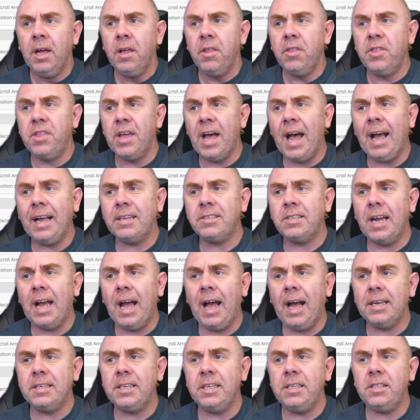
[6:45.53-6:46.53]
That
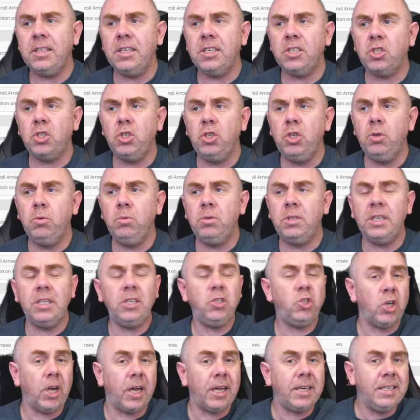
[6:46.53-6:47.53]
added this new
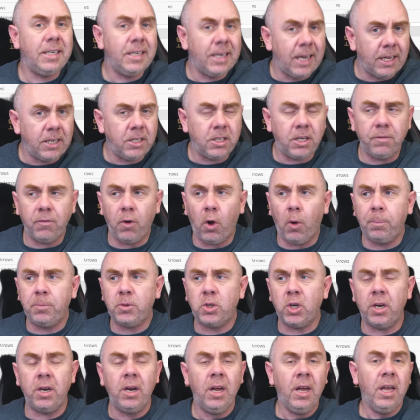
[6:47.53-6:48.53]
DJI native
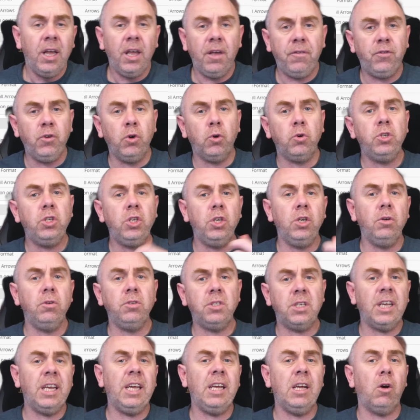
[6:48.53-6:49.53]
option. If you're
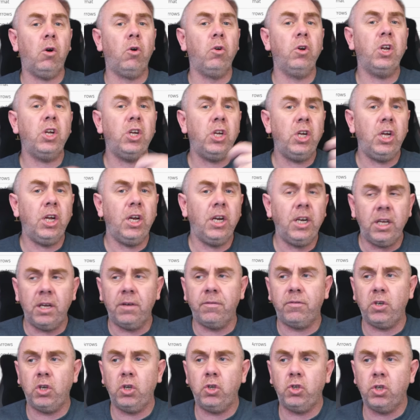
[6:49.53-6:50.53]
using it on earlier
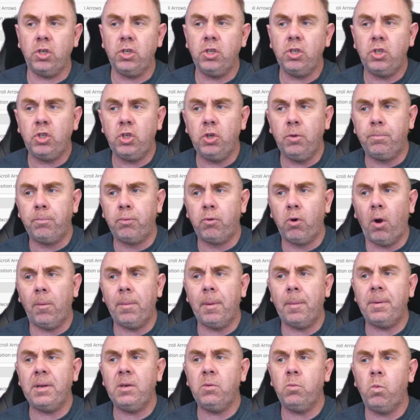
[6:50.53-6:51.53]
versions, you
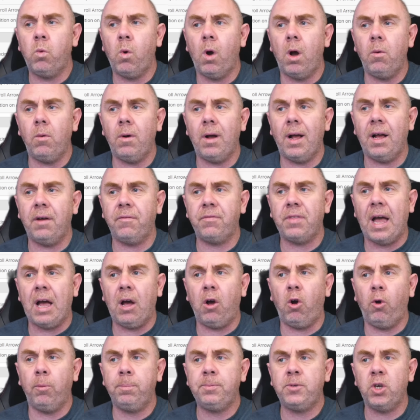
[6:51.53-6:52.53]
probably won't have that
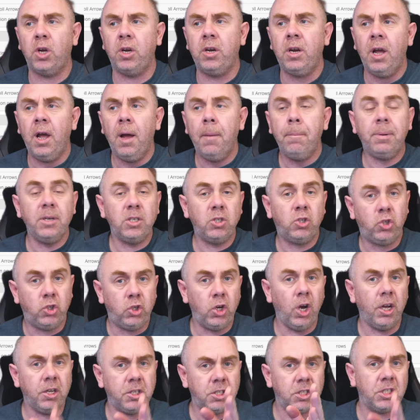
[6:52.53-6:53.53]
option, but
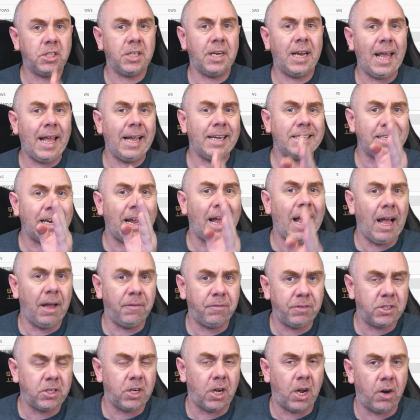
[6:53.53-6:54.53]
just select
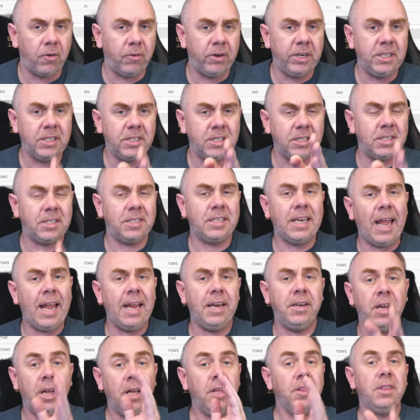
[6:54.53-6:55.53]
avatar car
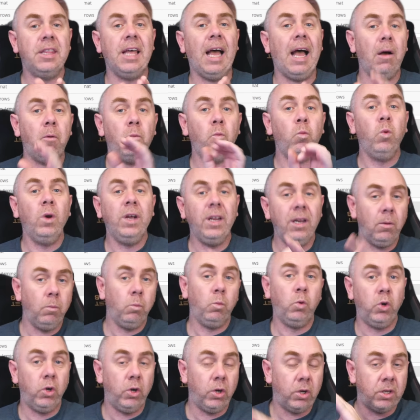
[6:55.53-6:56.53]
instead. That will
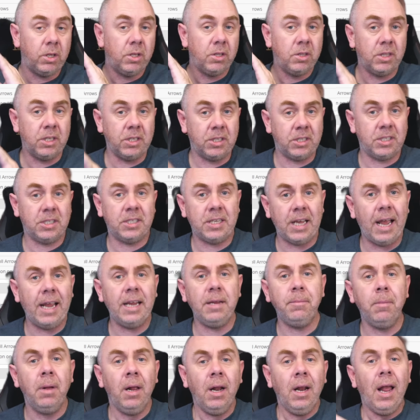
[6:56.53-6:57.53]
work the
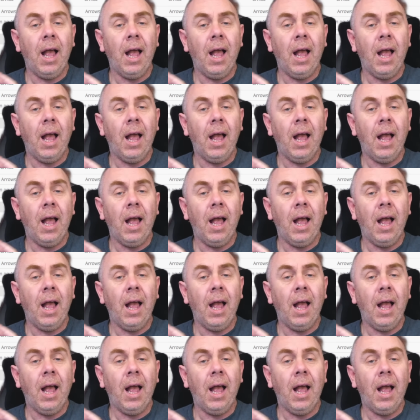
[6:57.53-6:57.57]
same.